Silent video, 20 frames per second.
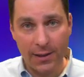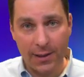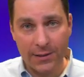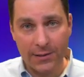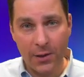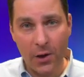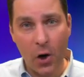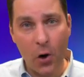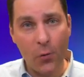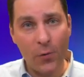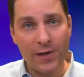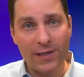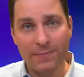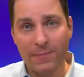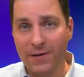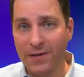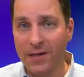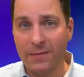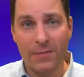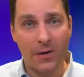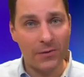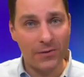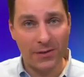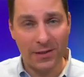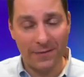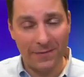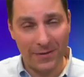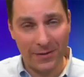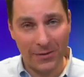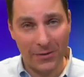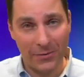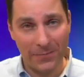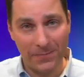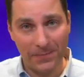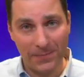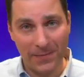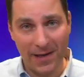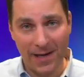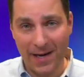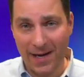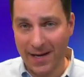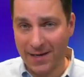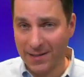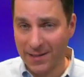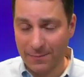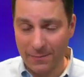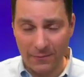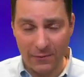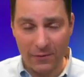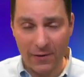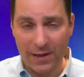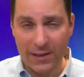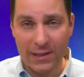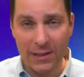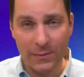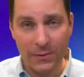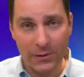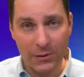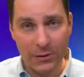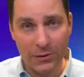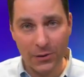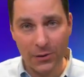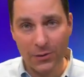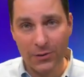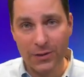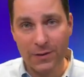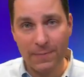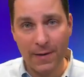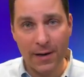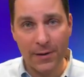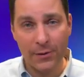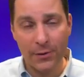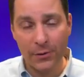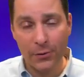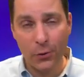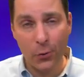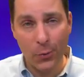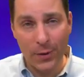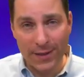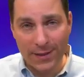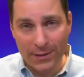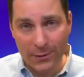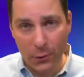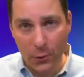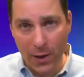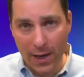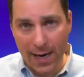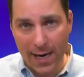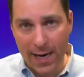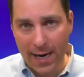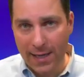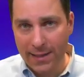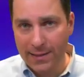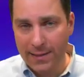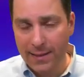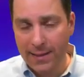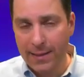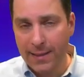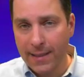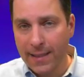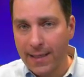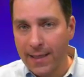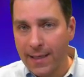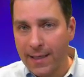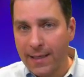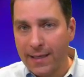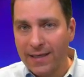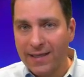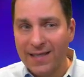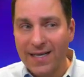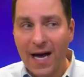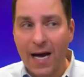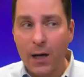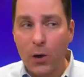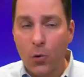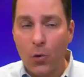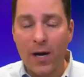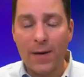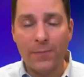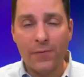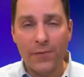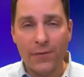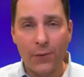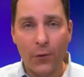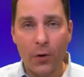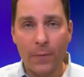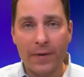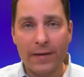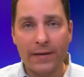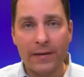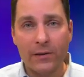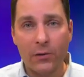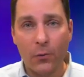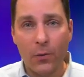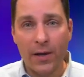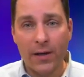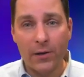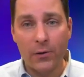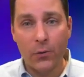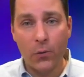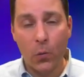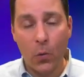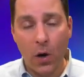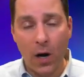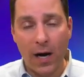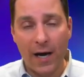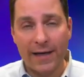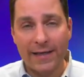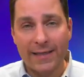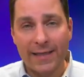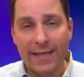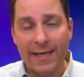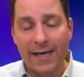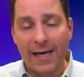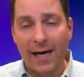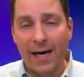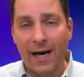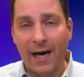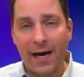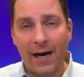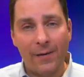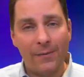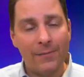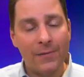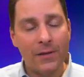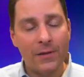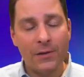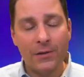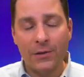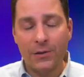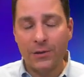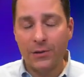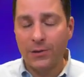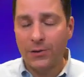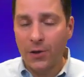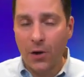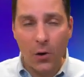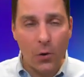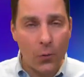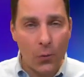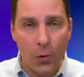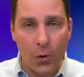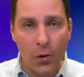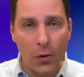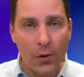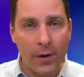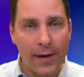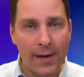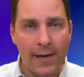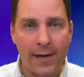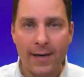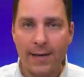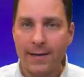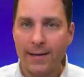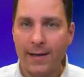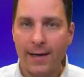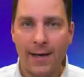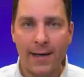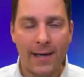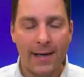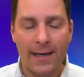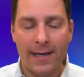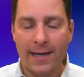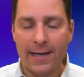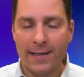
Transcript: has always been the most difficult. And some of you had some concerns about your quiz grades and not quite performing that the way you want. Don't worry. That